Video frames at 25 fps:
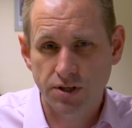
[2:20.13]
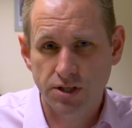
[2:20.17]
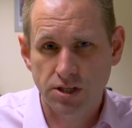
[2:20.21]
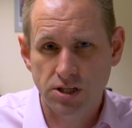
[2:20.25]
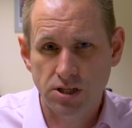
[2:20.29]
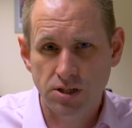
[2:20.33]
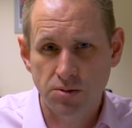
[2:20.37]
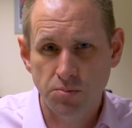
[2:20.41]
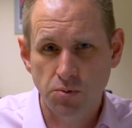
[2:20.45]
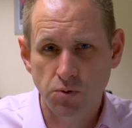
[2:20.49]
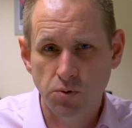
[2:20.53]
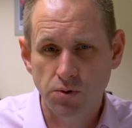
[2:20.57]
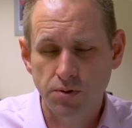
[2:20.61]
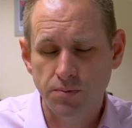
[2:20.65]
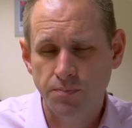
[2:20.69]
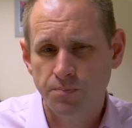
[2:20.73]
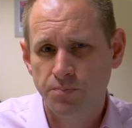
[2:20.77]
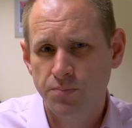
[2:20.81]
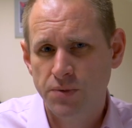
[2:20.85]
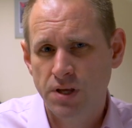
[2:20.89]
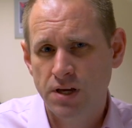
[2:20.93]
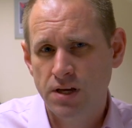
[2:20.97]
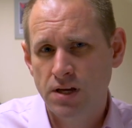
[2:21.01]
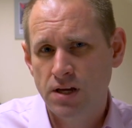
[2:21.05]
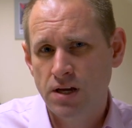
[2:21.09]
keyboard.
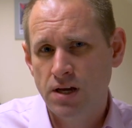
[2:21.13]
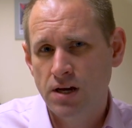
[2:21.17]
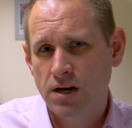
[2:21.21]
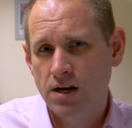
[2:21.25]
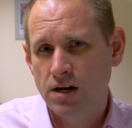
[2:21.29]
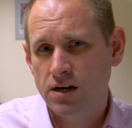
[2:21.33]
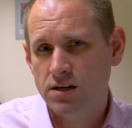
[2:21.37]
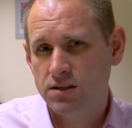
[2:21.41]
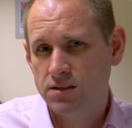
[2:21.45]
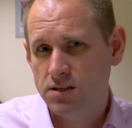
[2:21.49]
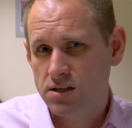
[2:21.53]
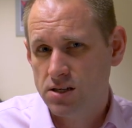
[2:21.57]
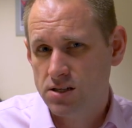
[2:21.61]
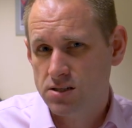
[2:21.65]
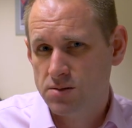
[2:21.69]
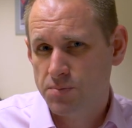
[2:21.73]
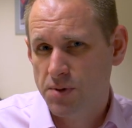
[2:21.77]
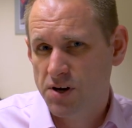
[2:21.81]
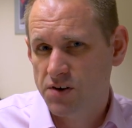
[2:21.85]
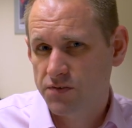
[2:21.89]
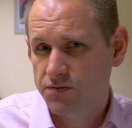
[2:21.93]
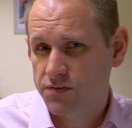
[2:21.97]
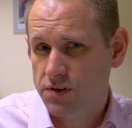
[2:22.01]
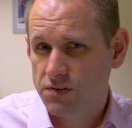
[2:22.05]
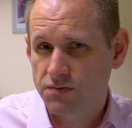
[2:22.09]
And I think it's
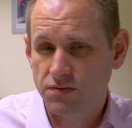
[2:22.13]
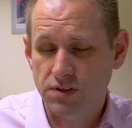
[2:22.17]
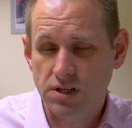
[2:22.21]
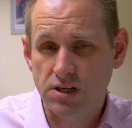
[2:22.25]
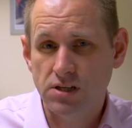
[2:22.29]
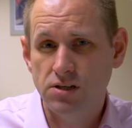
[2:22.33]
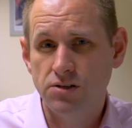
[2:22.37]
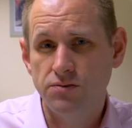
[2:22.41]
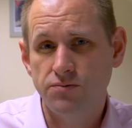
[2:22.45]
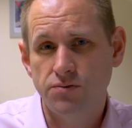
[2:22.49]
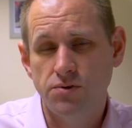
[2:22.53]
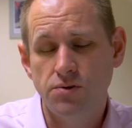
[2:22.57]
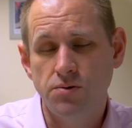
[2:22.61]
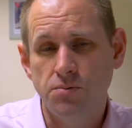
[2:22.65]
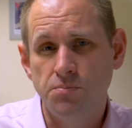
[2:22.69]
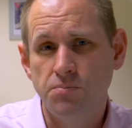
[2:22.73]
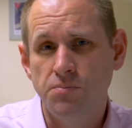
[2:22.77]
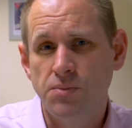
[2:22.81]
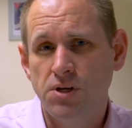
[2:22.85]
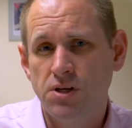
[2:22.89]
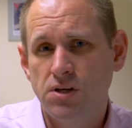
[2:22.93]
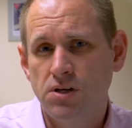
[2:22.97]
about 15 of them.